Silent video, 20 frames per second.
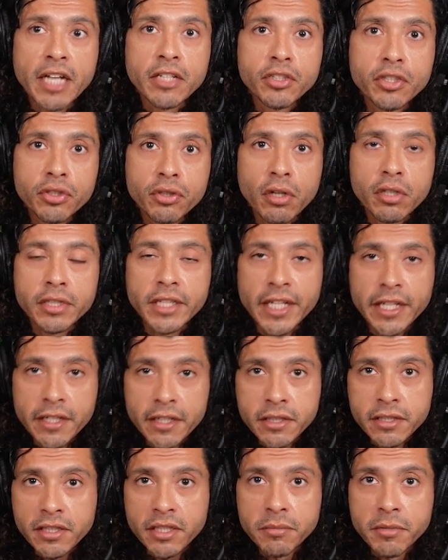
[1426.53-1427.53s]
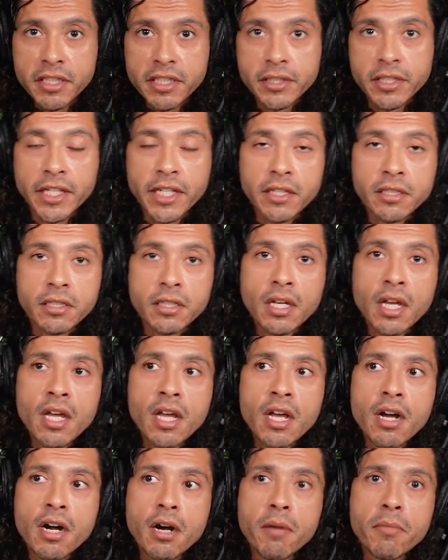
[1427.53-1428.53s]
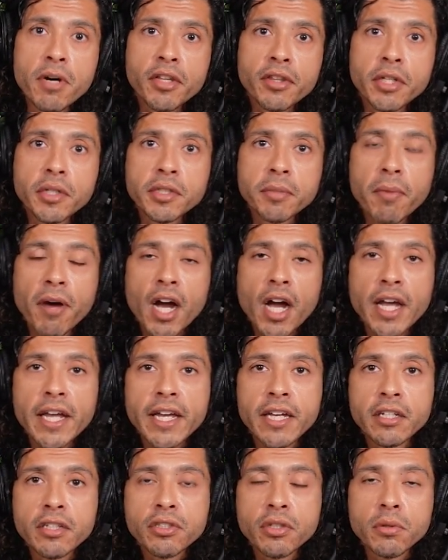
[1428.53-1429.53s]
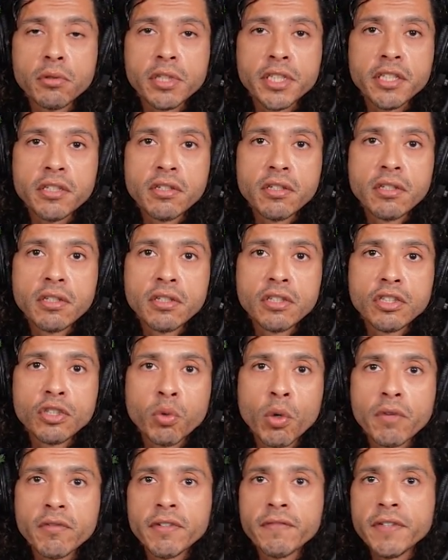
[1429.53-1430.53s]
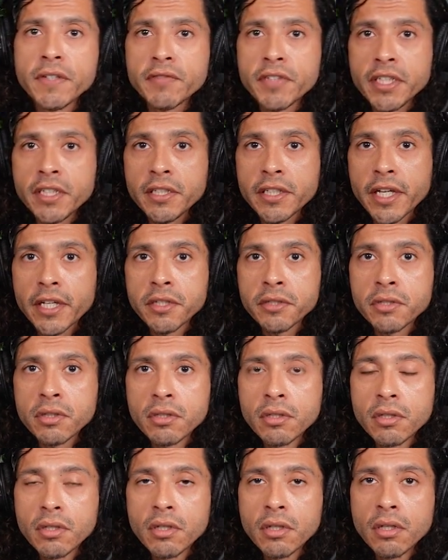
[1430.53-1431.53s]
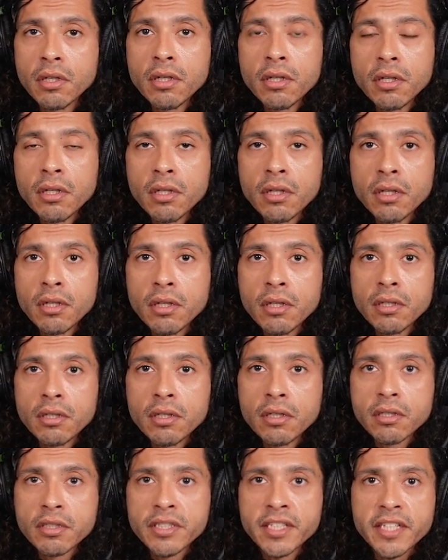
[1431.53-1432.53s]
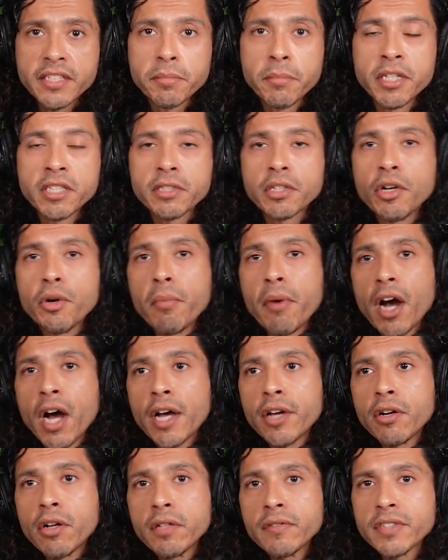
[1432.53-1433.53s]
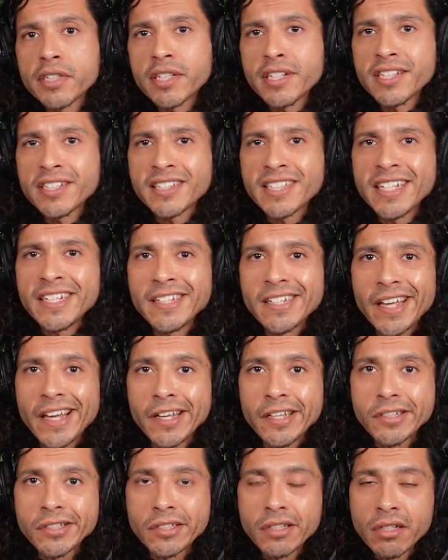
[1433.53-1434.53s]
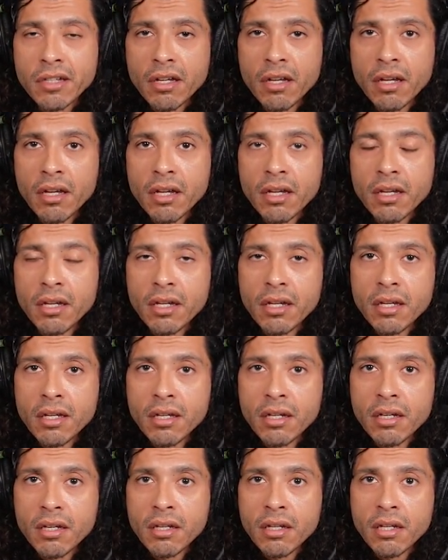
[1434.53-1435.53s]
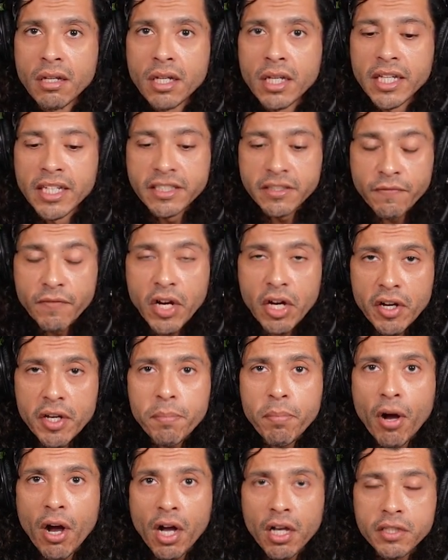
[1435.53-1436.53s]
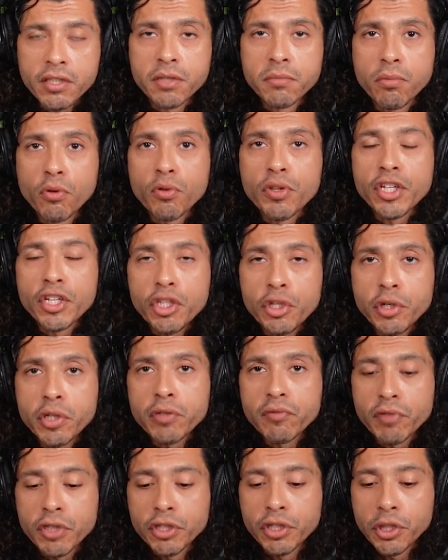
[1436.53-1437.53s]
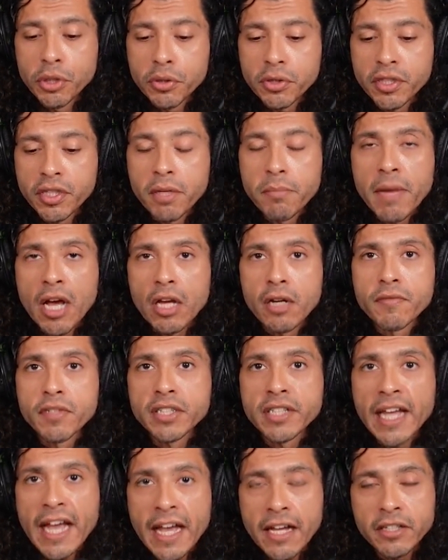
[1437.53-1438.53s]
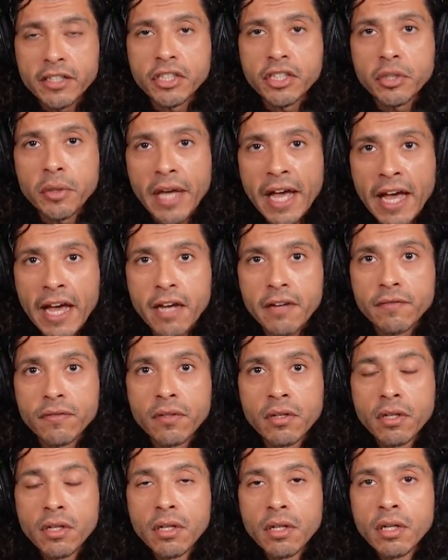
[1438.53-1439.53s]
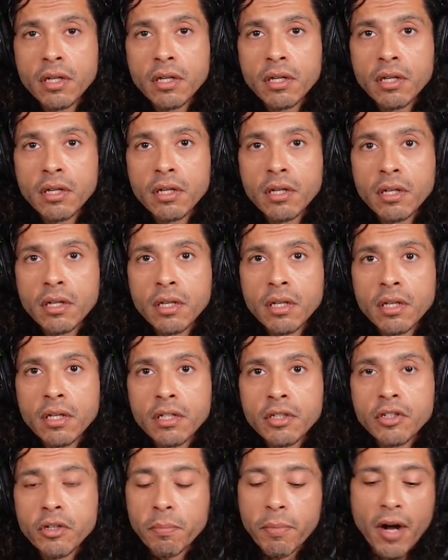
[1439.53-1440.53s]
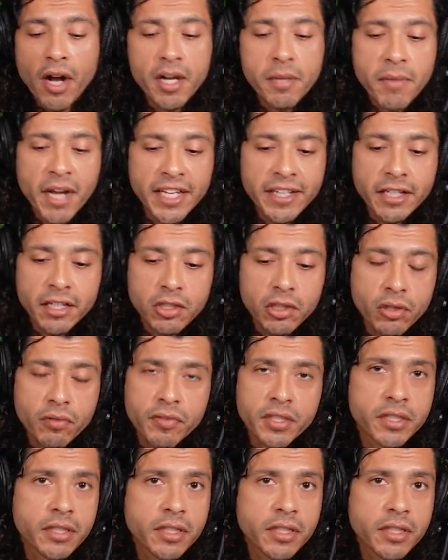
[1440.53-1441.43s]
imagine you start taking some of these things, a month goes by and it's only 12 to 15 days. 6 months go by and all of a sudden it's 10 days. It's very possible that you can reduce the amount of attacks that you have. Your body might get a